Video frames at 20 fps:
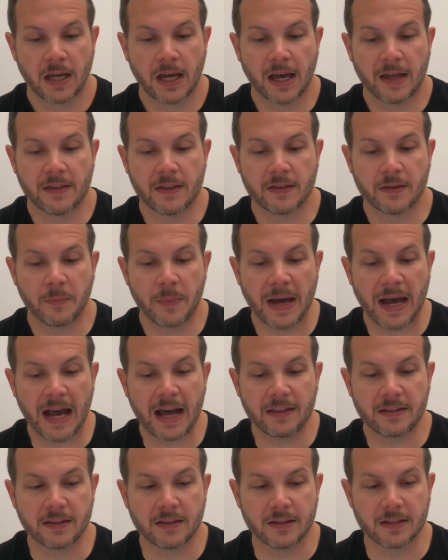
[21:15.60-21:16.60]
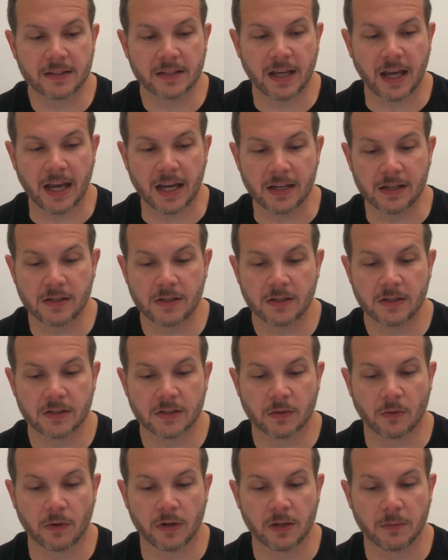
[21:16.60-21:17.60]
And then the path in this case
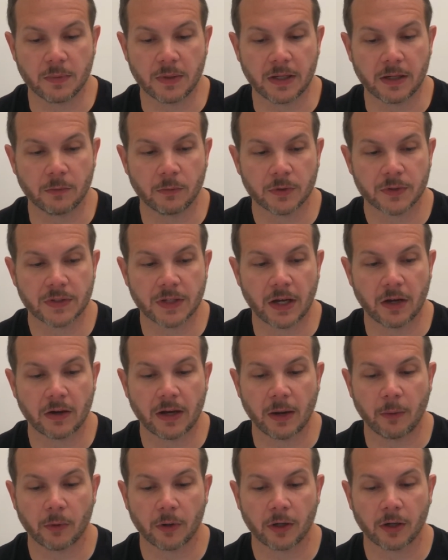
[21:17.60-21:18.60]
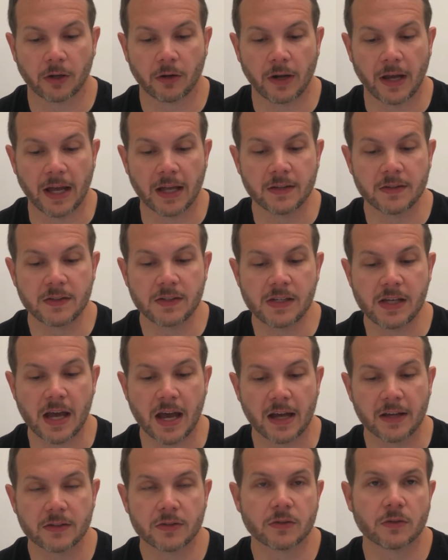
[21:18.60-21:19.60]
is going to be, we'll say, okay, we're going to go to
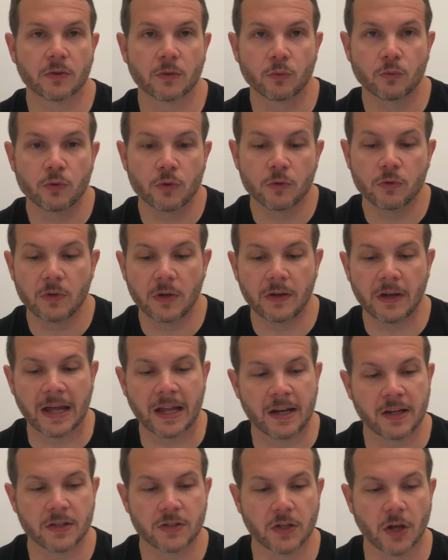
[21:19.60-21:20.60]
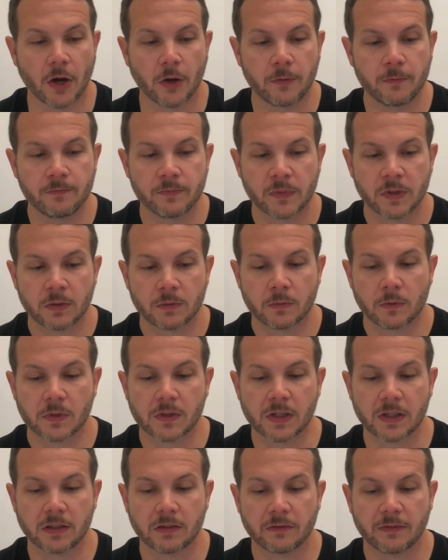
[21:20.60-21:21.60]
NCS, so the root NSO. We'll
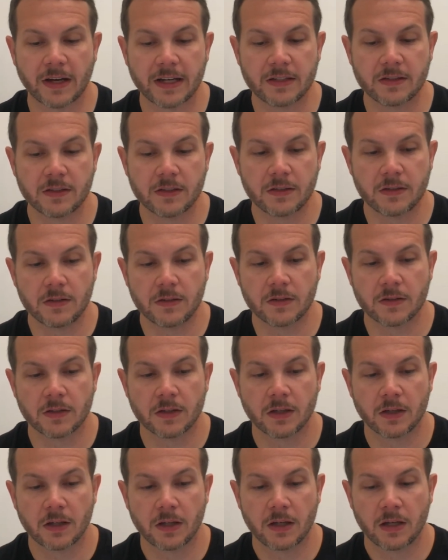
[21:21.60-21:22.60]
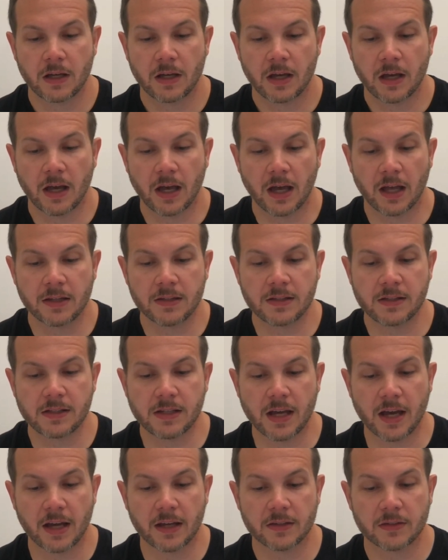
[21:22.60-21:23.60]
say devices,
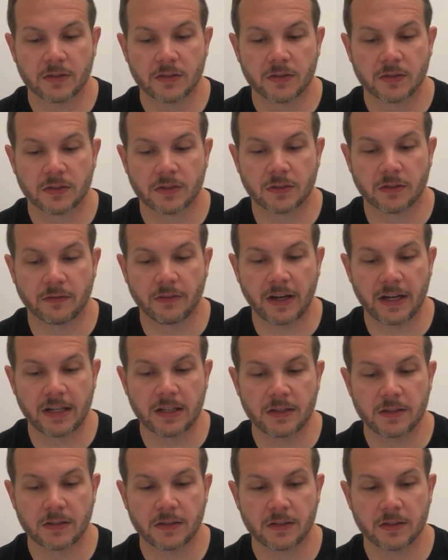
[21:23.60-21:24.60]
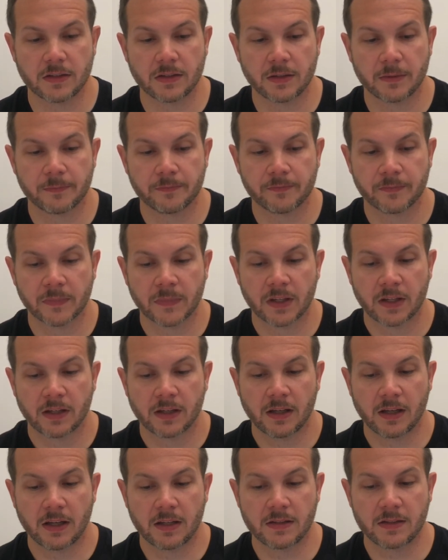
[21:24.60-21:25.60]
NCS, device,
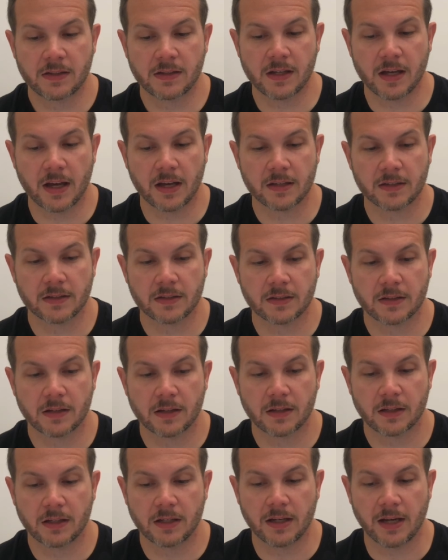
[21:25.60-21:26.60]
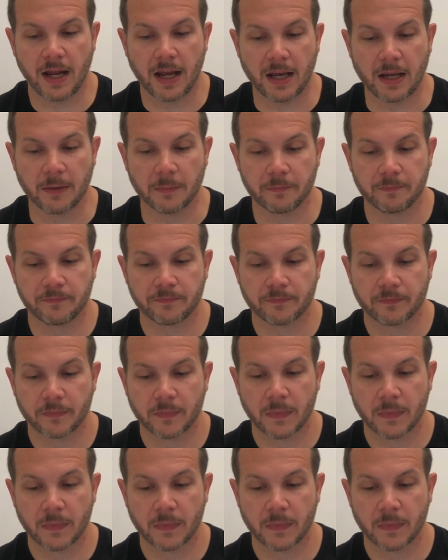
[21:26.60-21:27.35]
NCS, name.